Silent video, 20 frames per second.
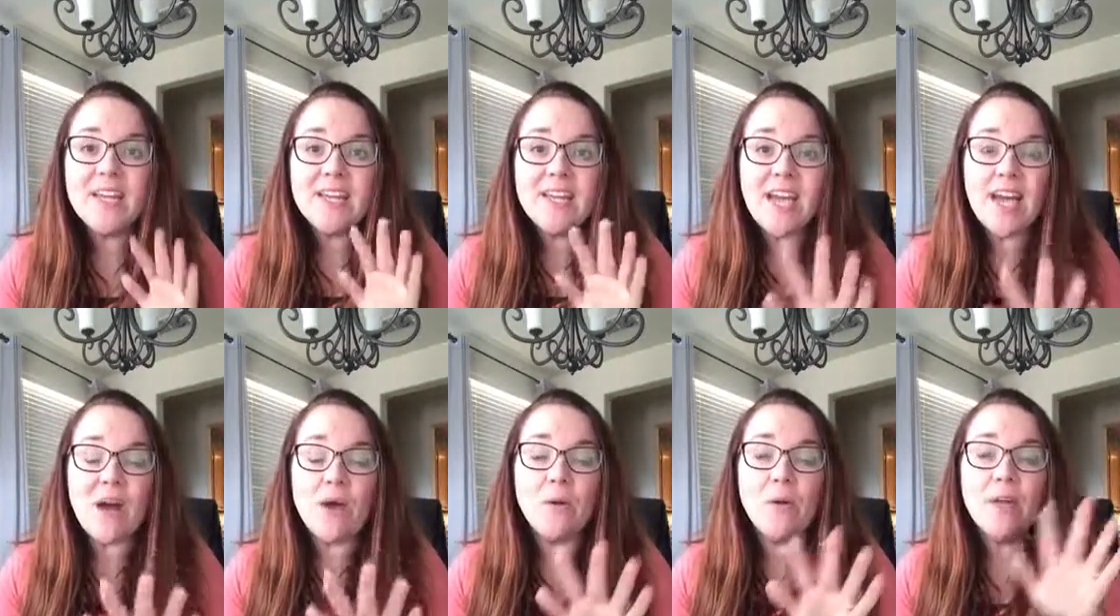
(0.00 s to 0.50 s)

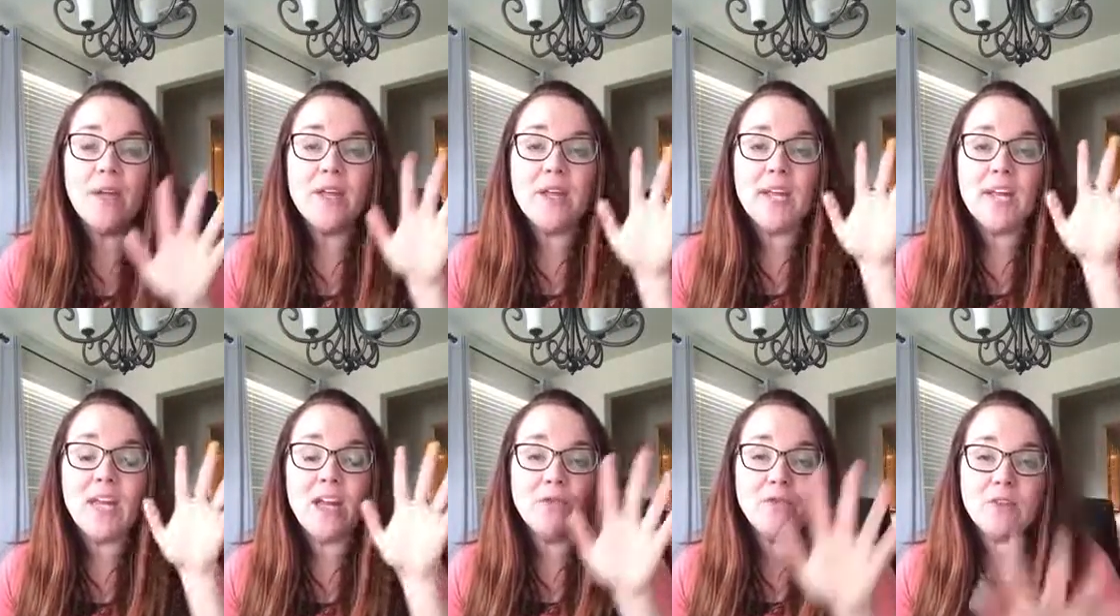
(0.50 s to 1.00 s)
Now,
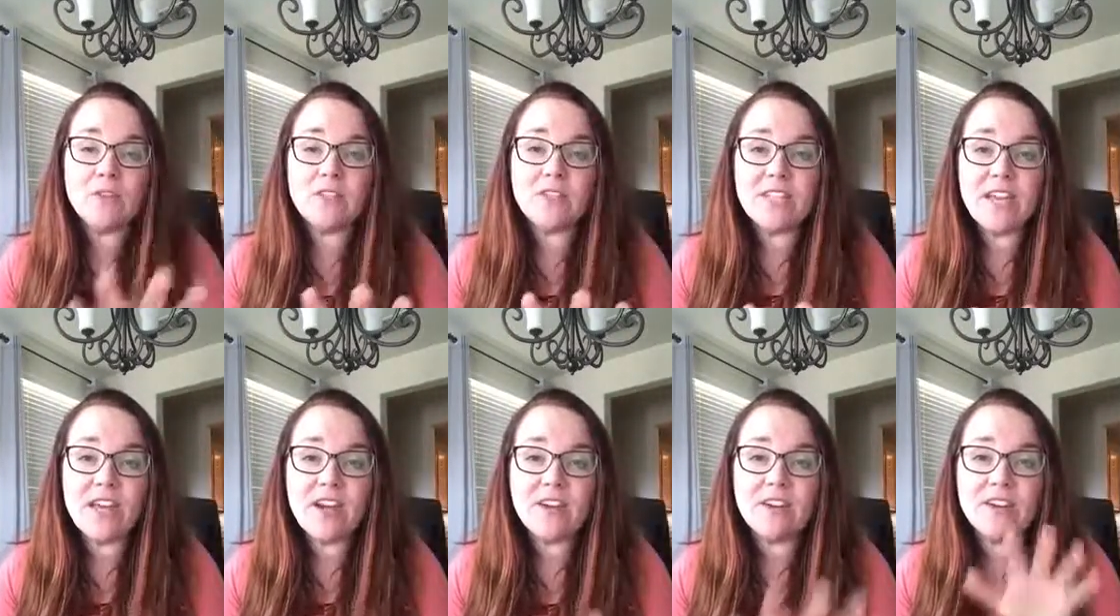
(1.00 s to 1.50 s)
if you're
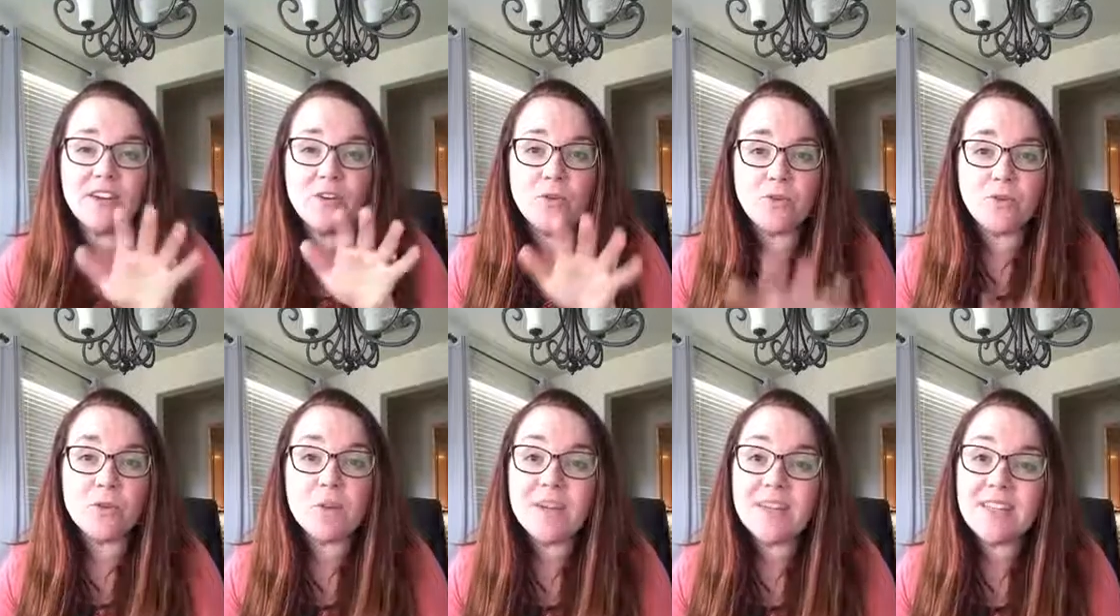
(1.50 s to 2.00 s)
scared and
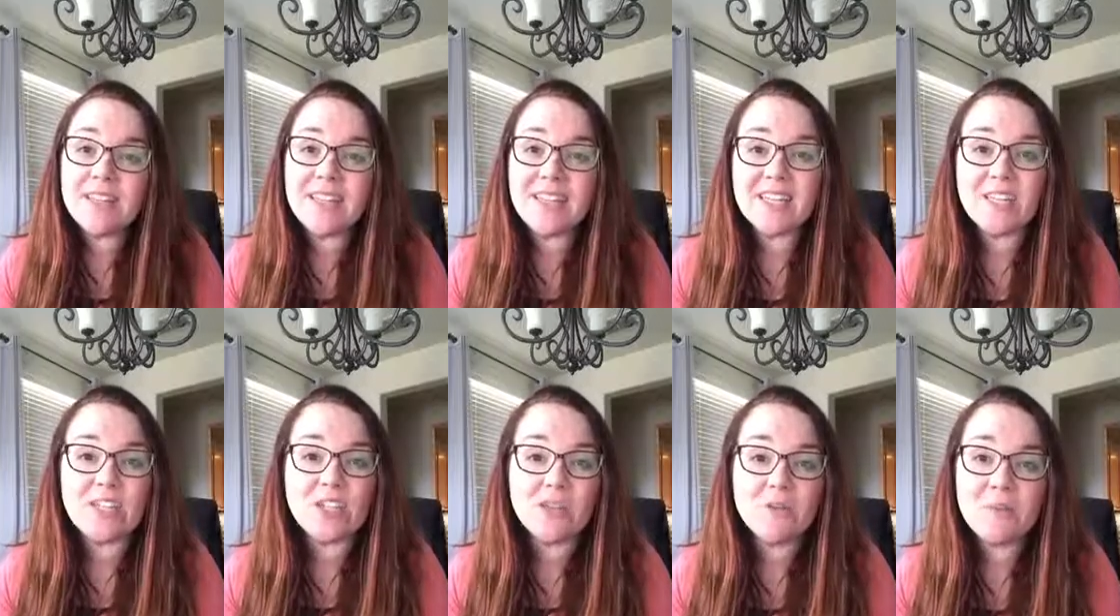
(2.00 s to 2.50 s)
you're worried that
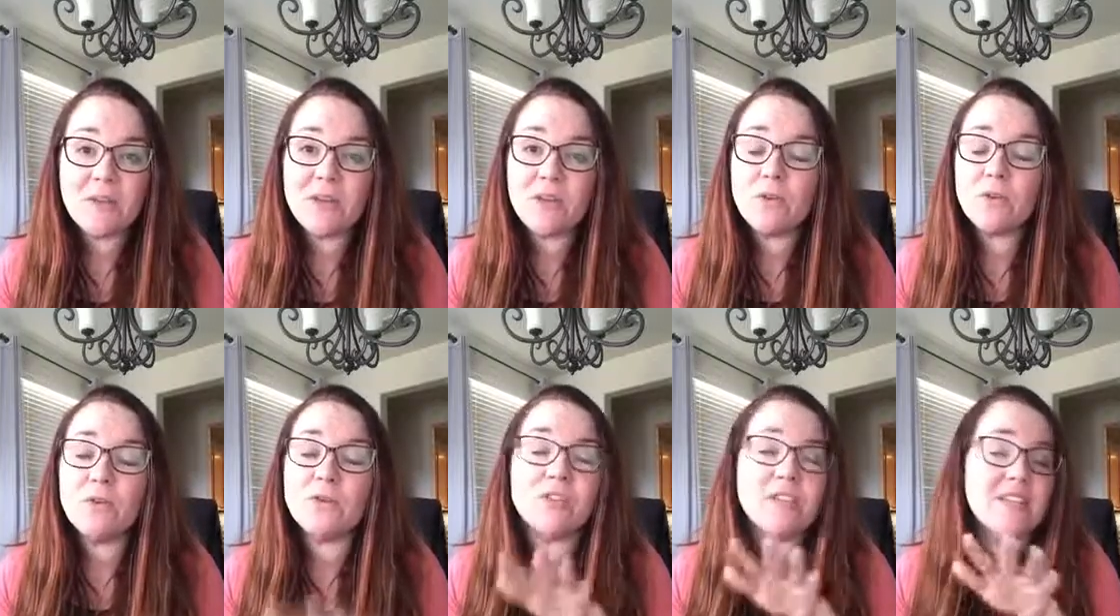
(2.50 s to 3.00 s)
that's too many
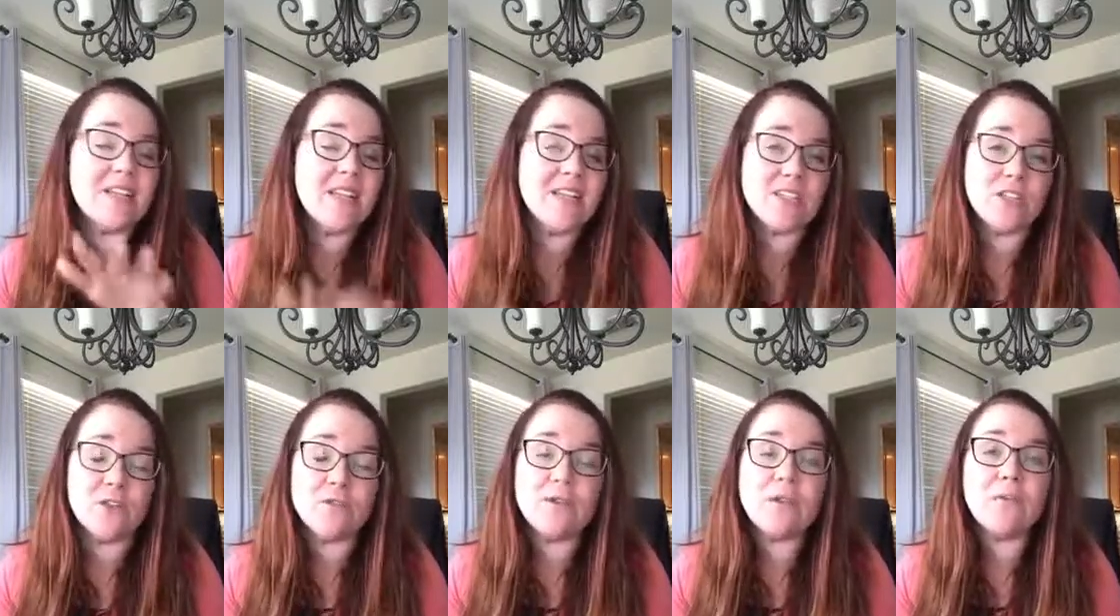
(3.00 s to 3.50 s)
goals and
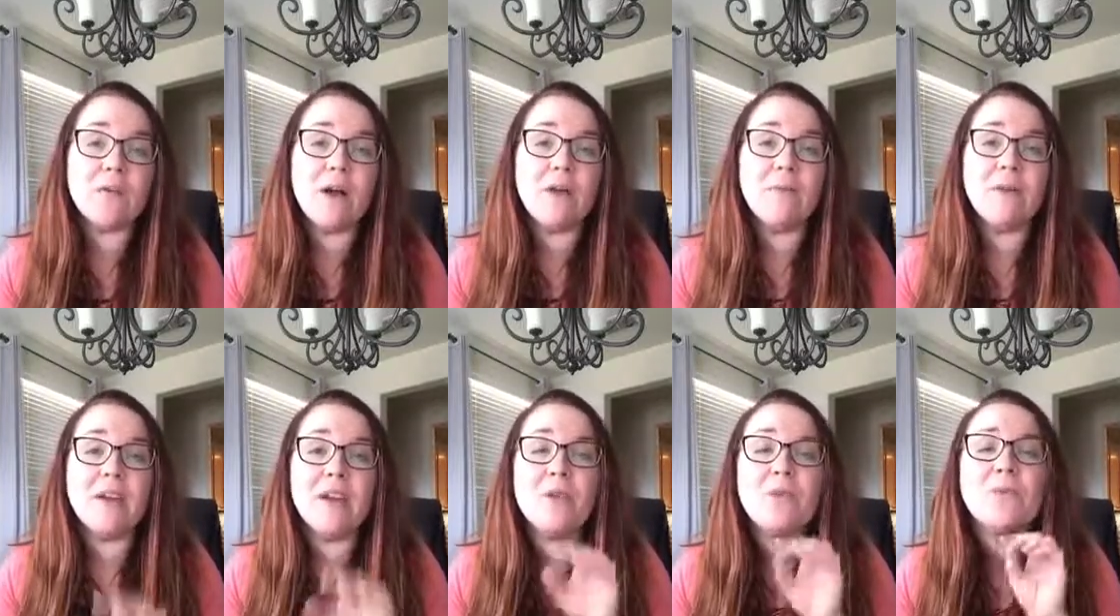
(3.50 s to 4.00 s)
that's
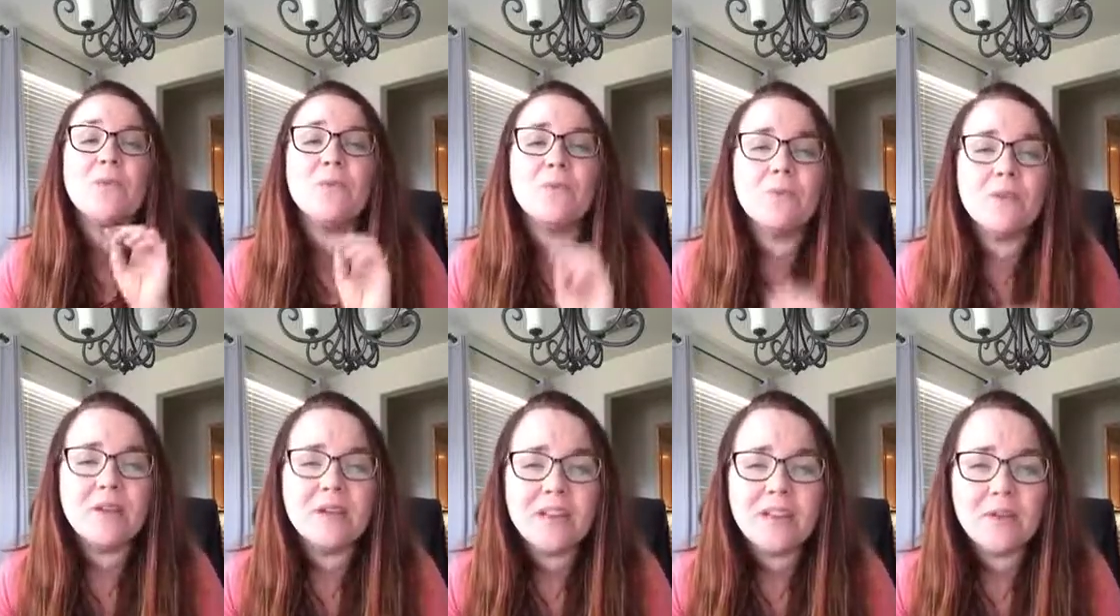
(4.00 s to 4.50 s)
overwhelming, I
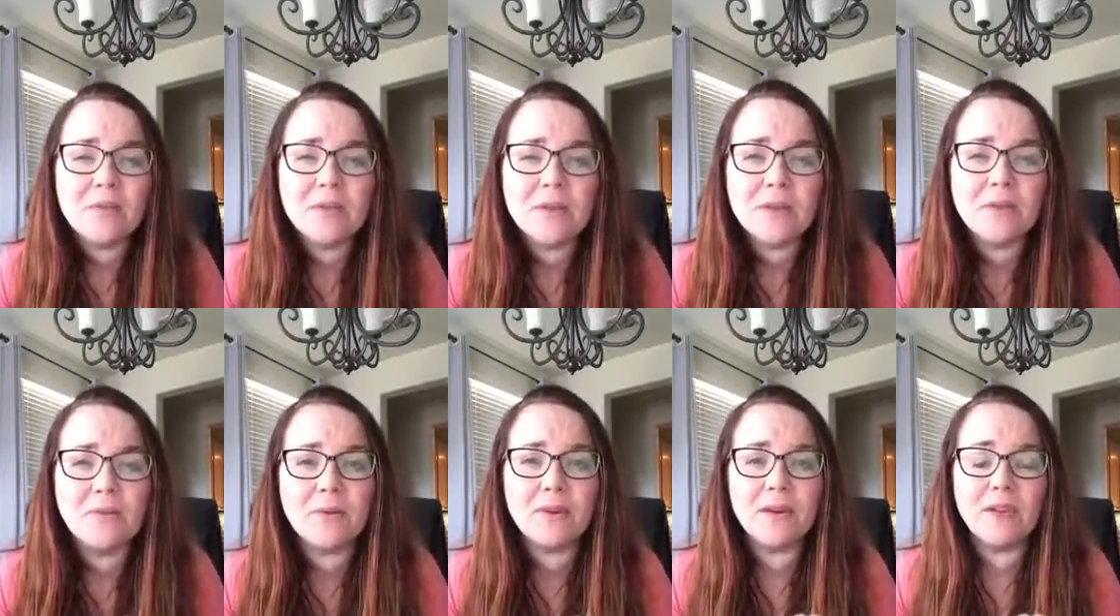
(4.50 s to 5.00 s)
really,
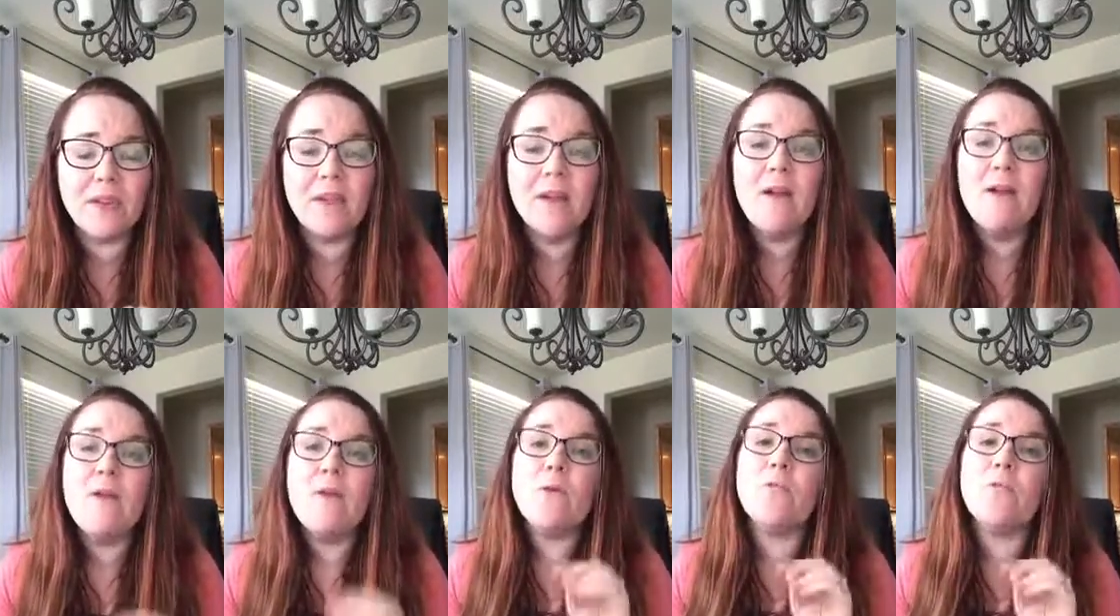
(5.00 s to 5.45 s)
really, really